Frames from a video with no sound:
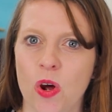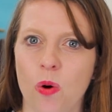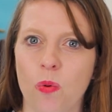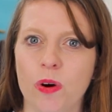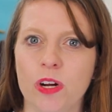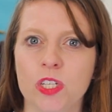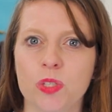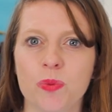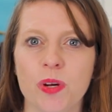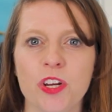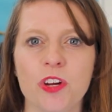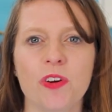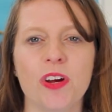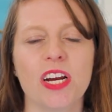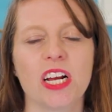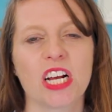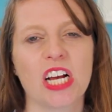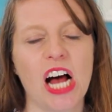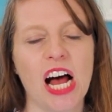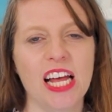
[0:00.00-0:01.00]
Whereas when you're
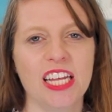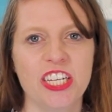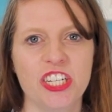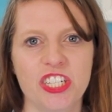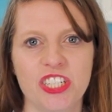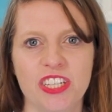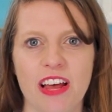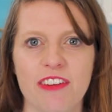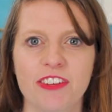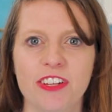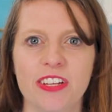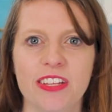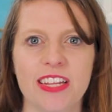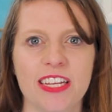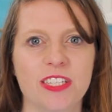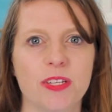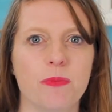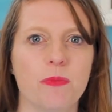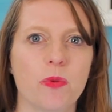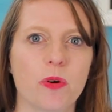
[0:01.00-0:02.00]
at a college level,
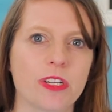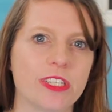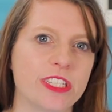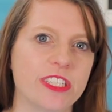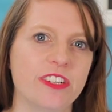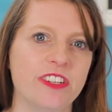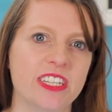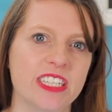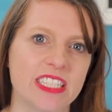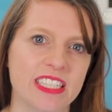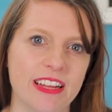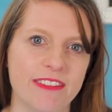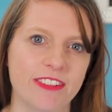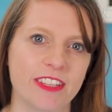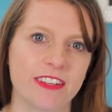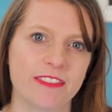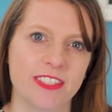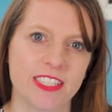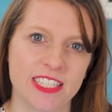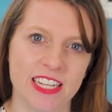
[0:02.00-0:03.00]
that's a more serious
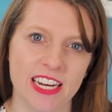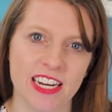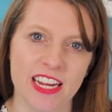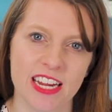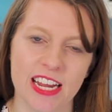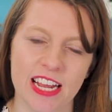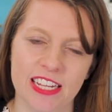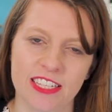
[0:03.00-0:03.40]
level of study.